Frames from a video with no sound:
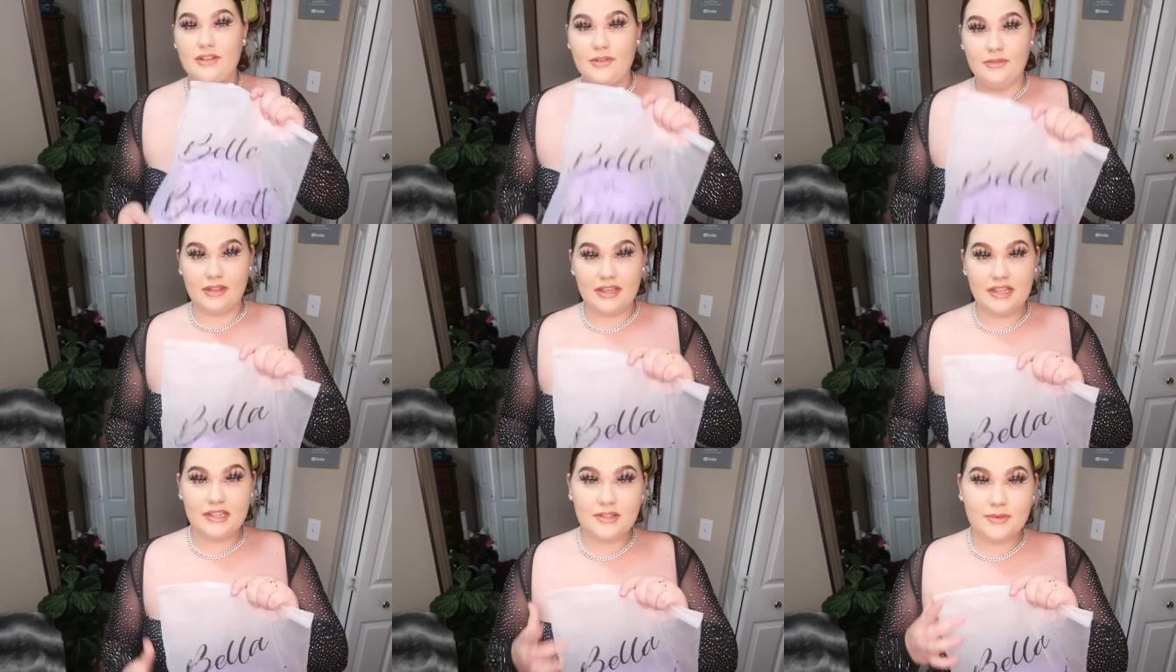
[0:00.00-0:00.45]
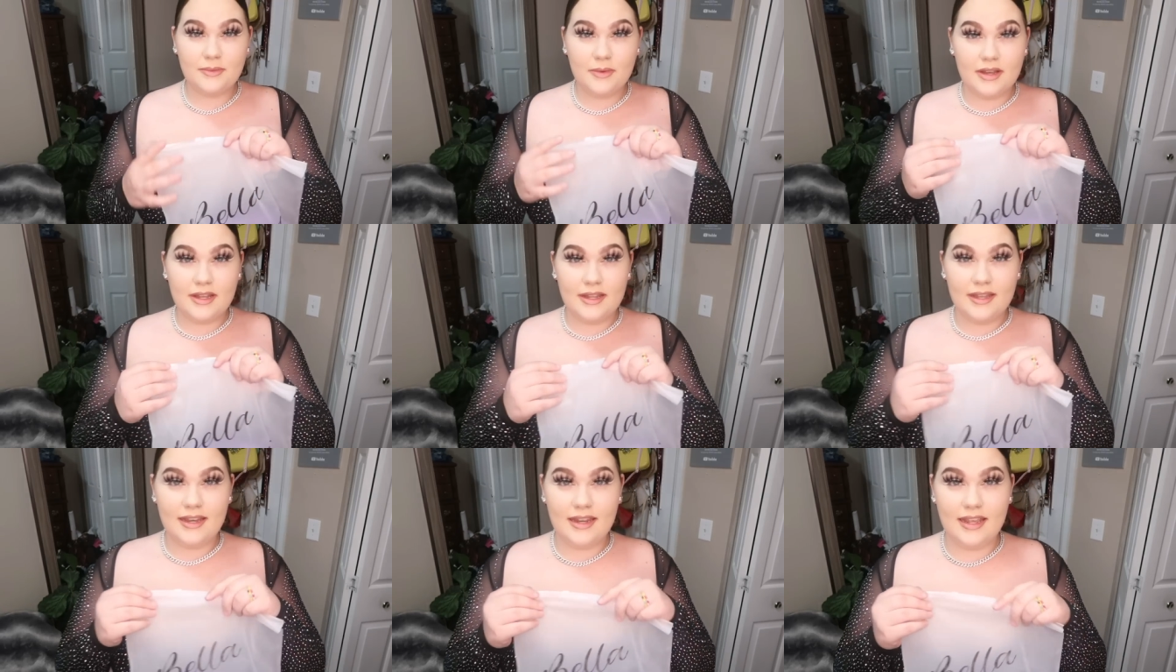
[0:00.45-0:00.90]
So this
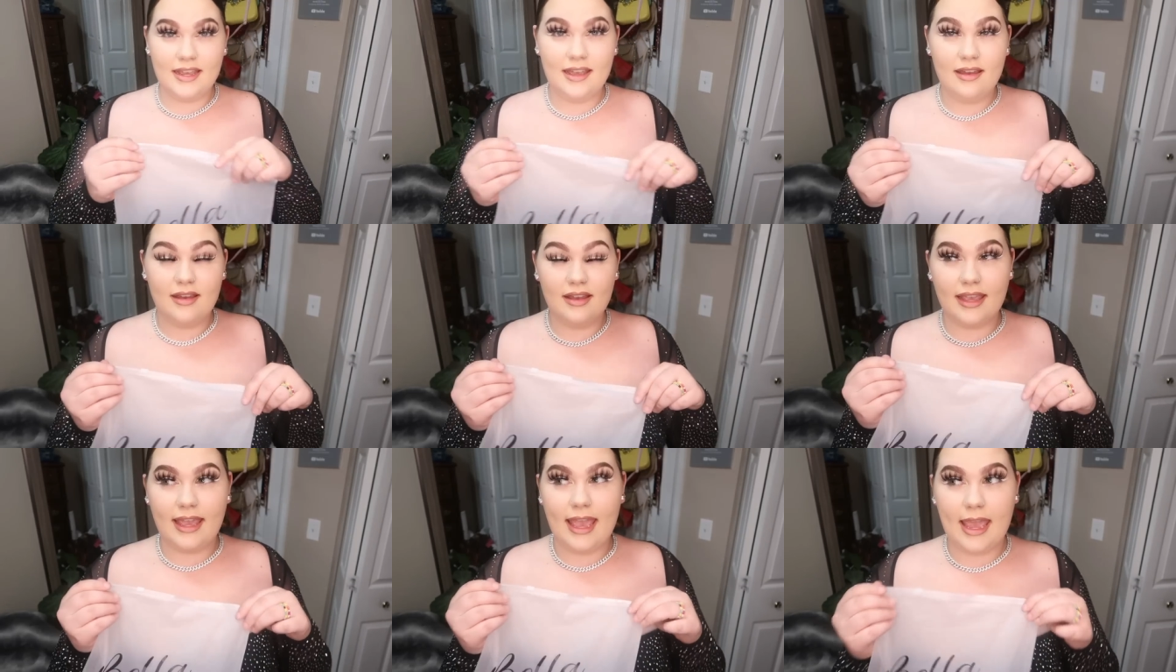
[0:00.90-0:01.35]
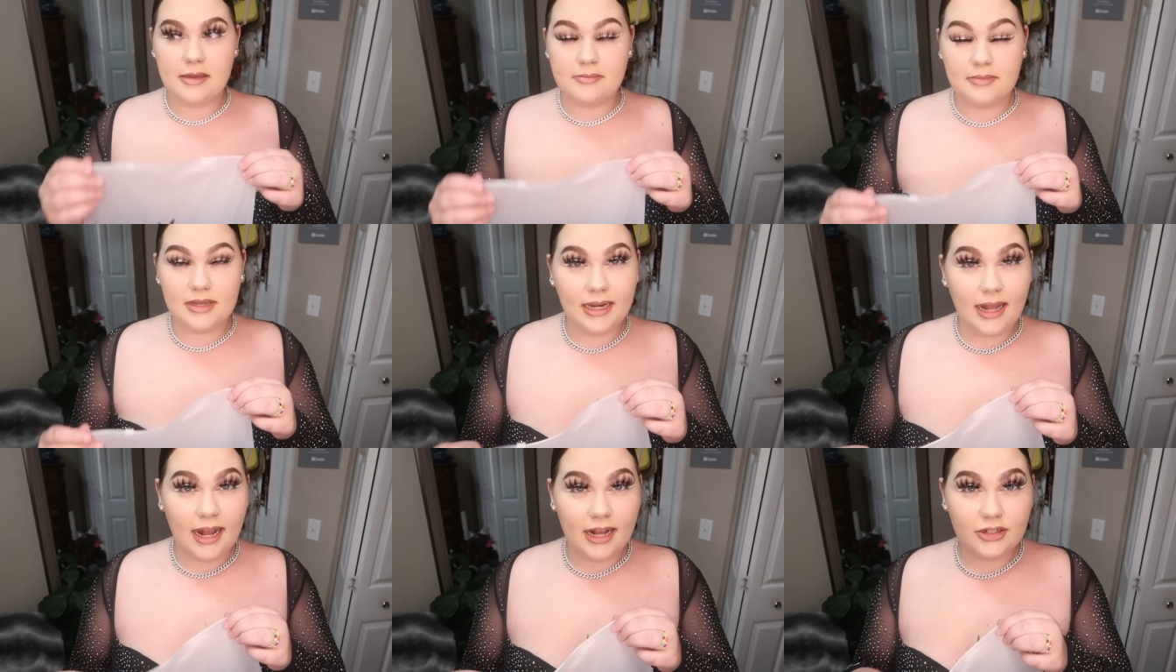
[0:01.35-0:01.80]
one
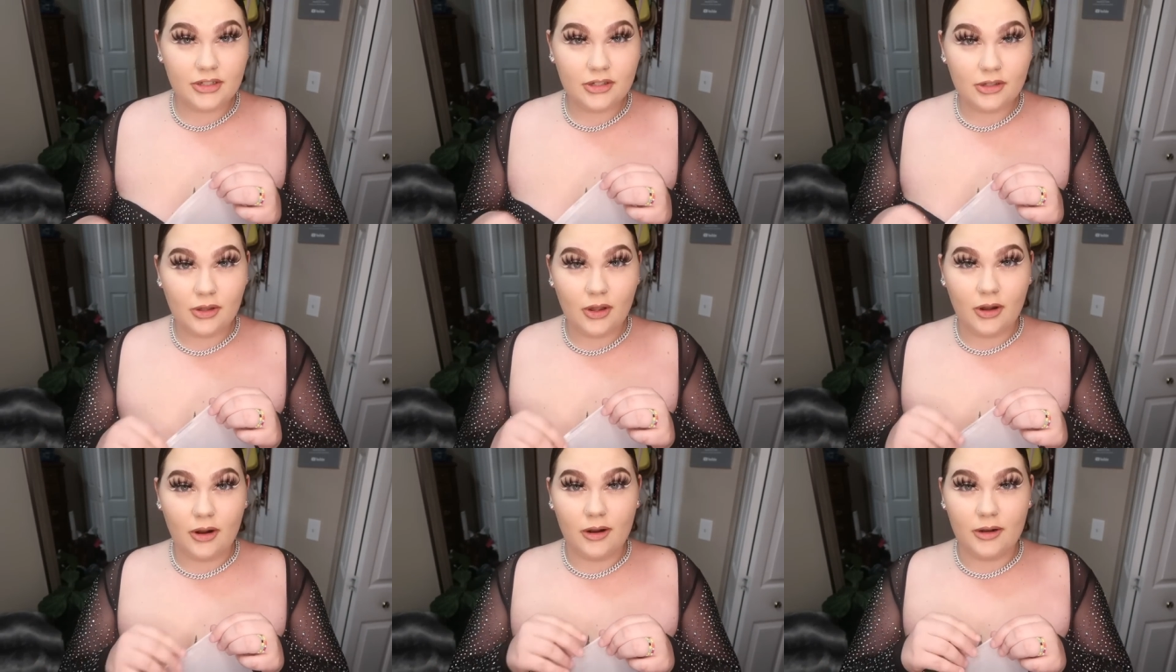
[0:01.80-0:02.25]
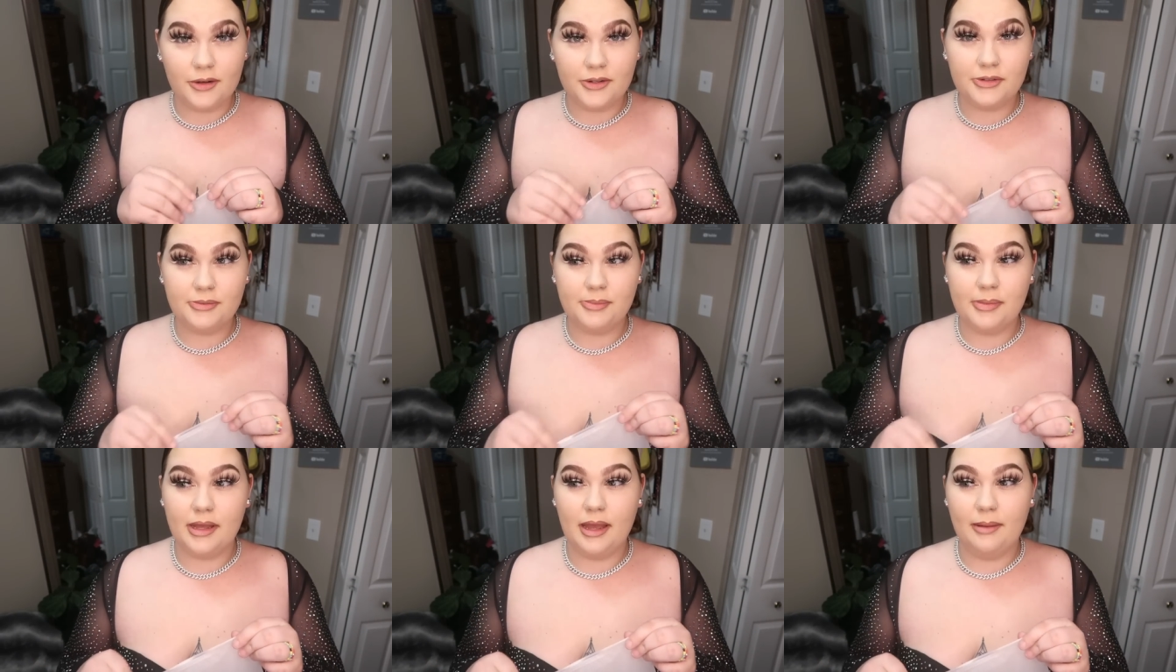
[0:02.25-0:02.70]
came in extra
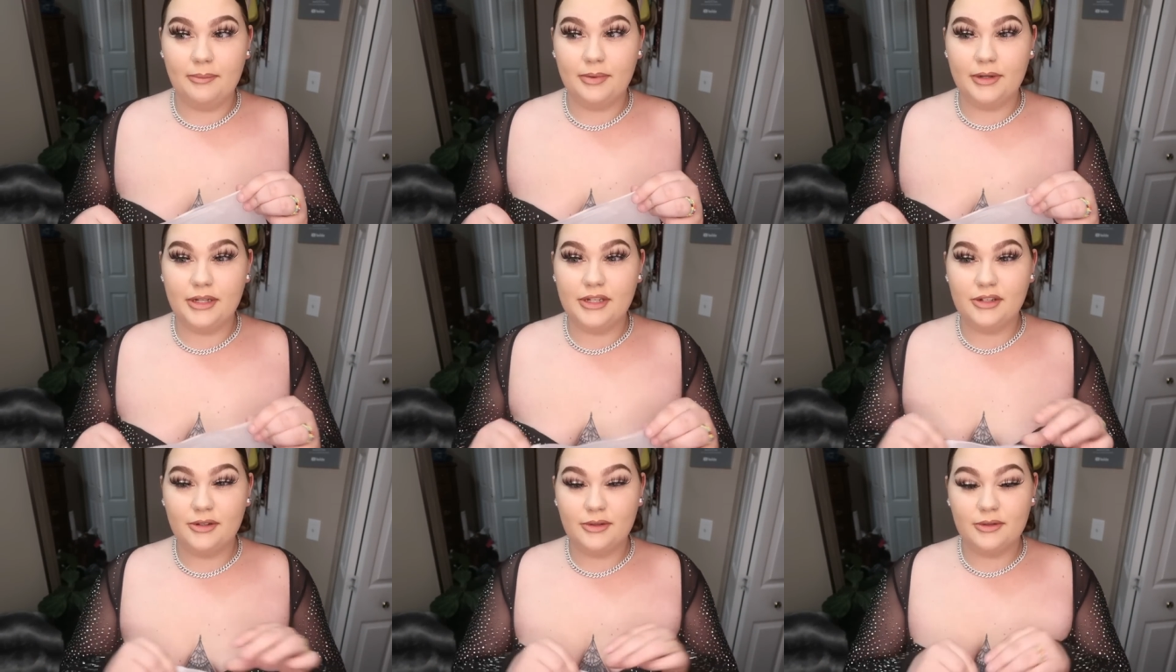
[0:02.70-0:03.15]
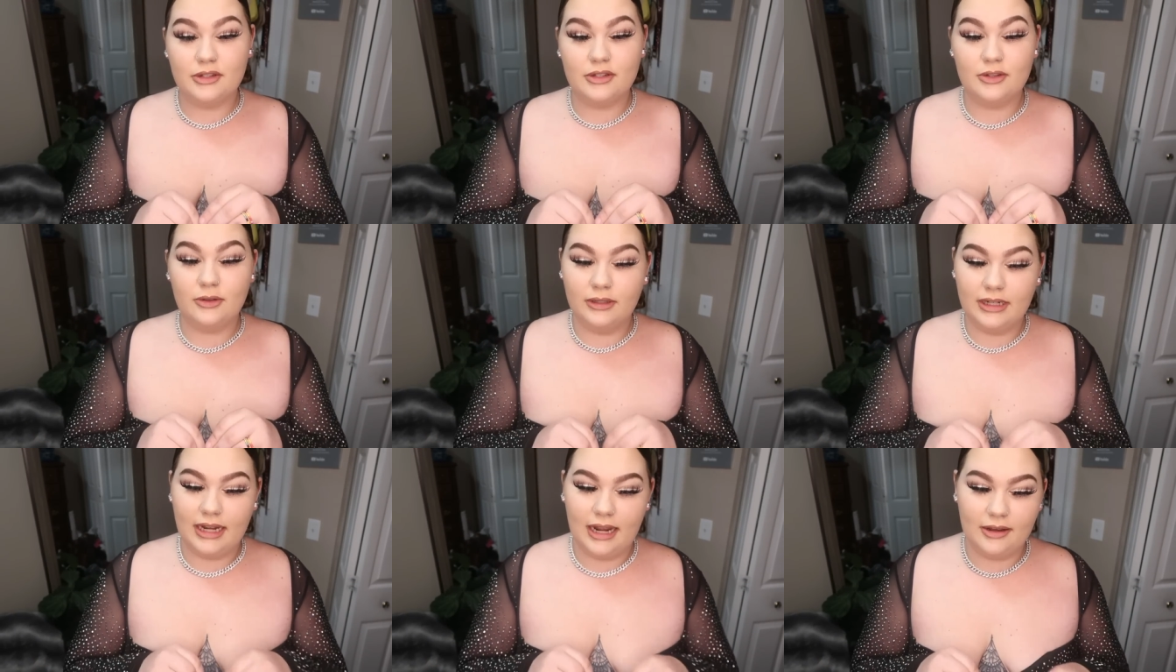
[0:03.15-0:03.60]
large, but I'm pretty sure it was
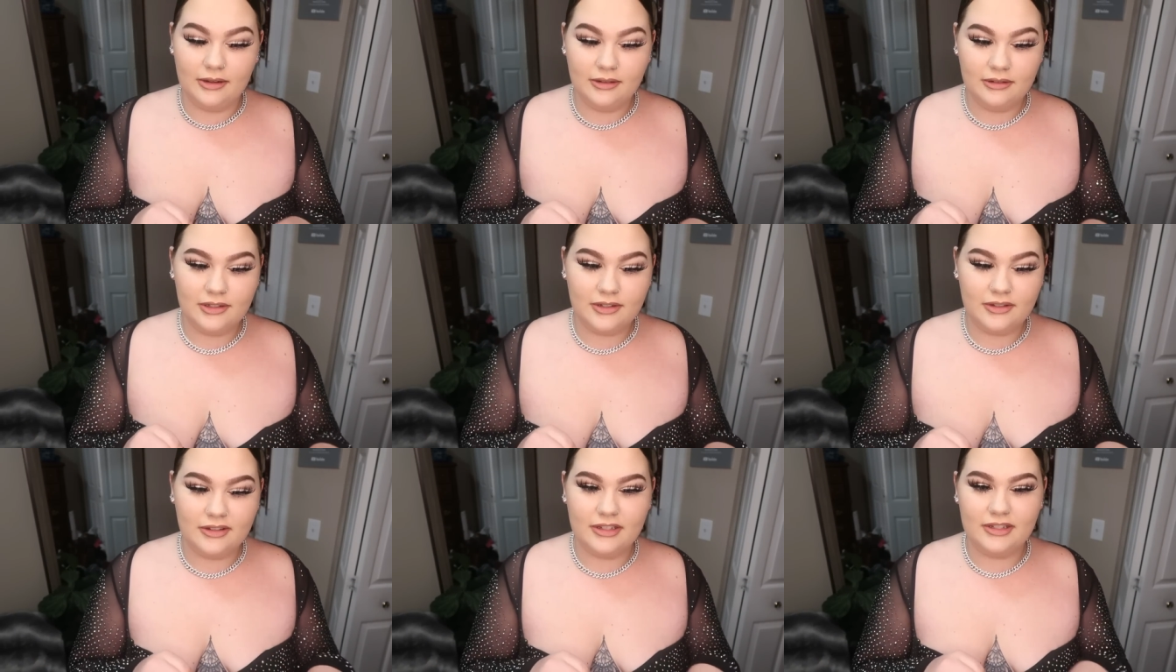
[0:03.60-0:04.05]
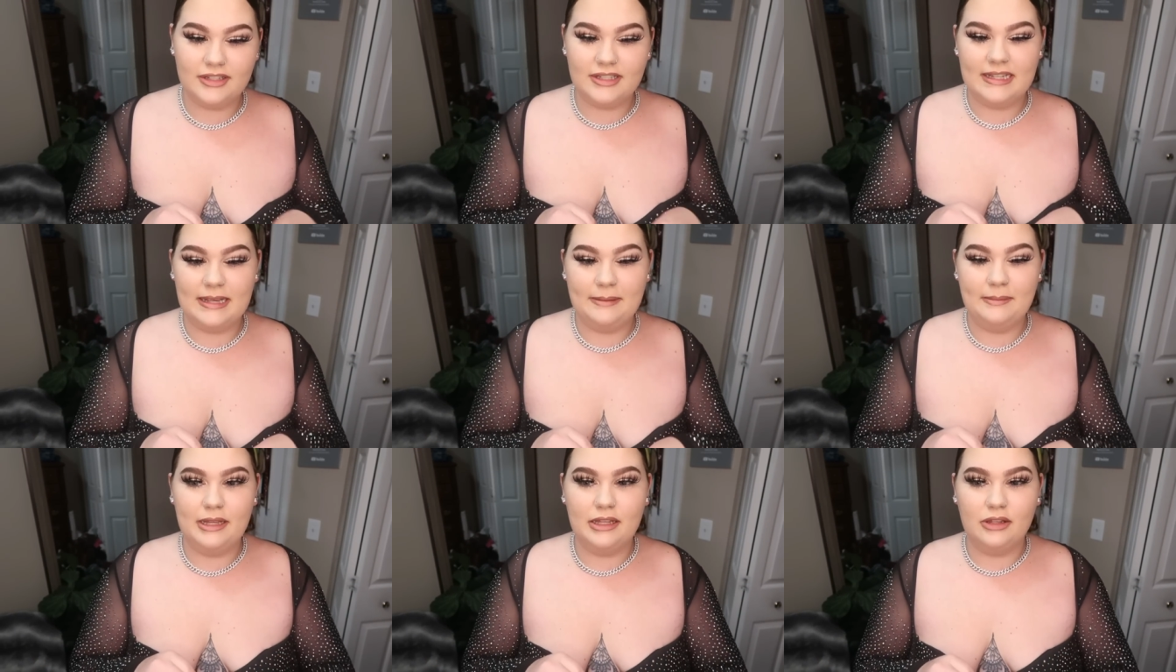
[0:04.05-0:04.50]
sold out. So they just
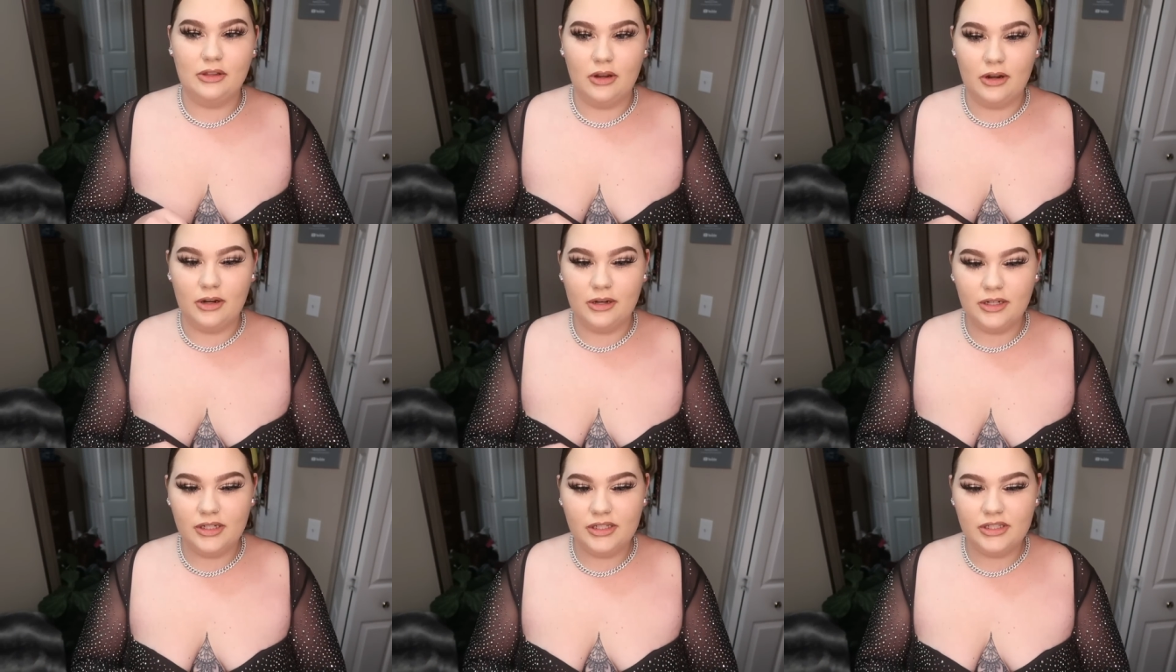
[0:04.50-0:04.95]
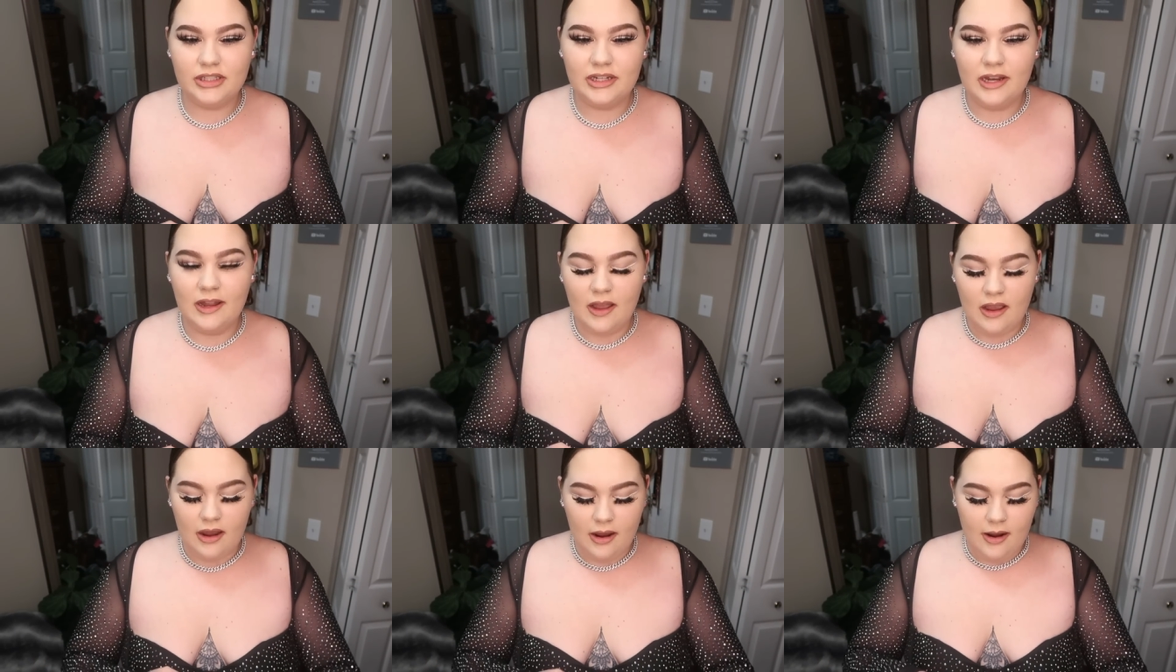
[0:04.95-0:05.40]
sent me a
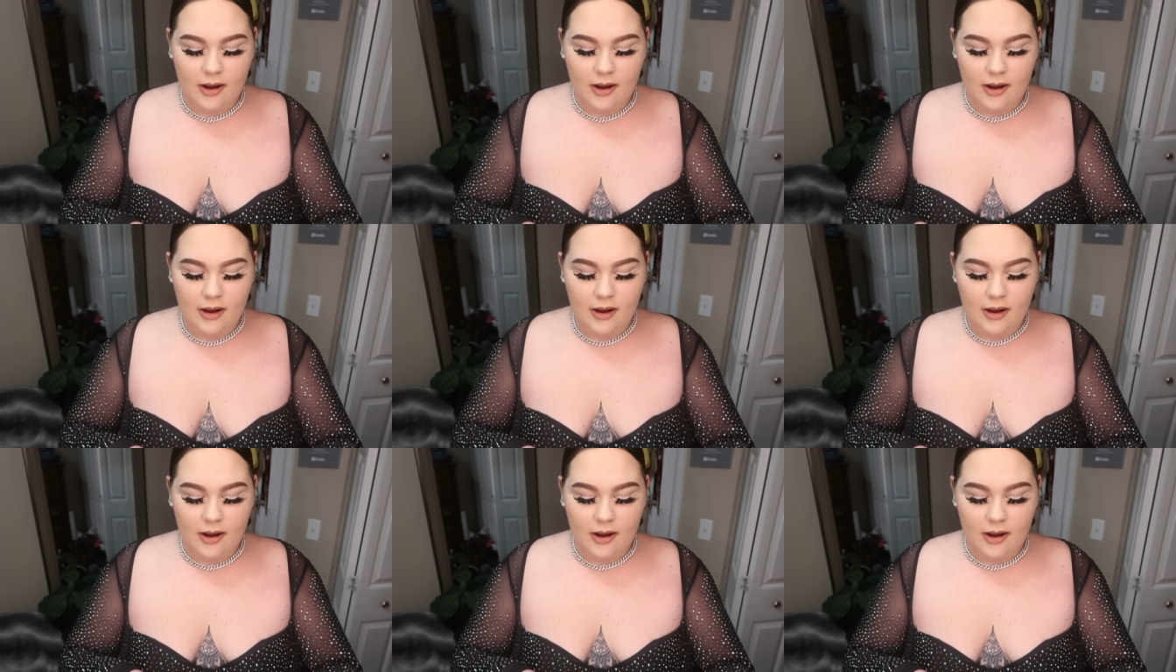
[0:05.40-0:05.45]
large.